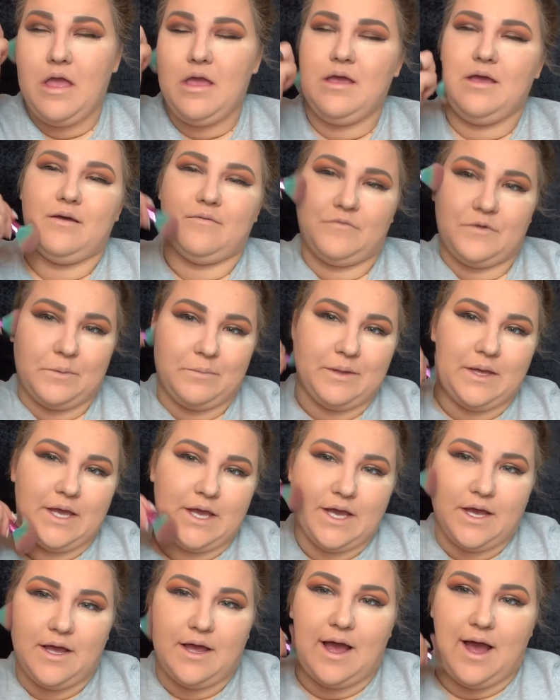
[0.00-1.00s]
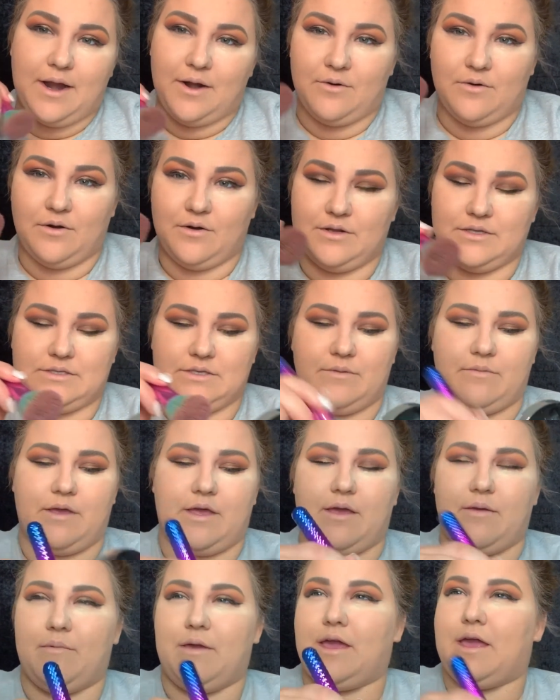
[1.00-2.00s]
For me, I don't notice it
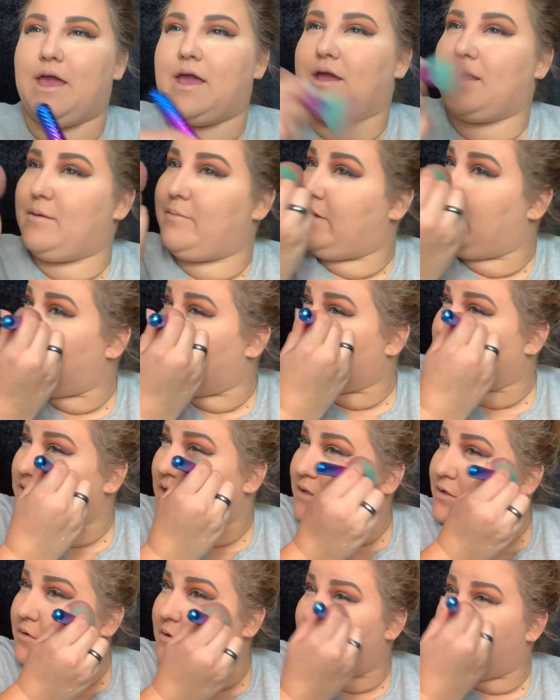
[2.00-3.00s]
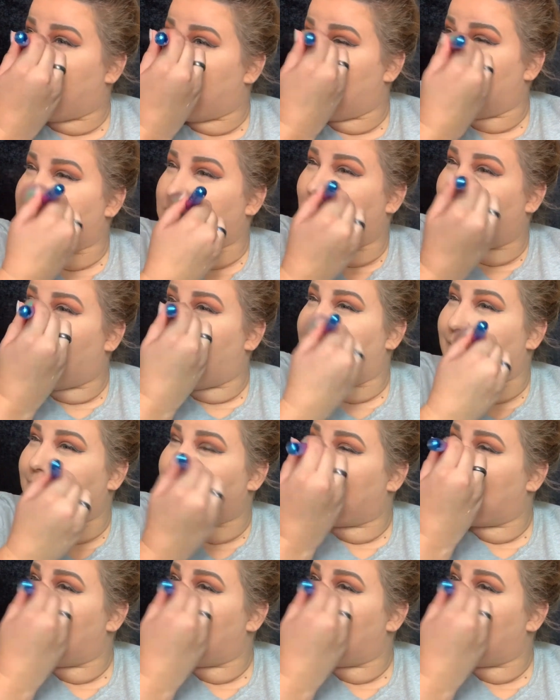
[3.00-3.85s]
making me cakey because I do have those oils.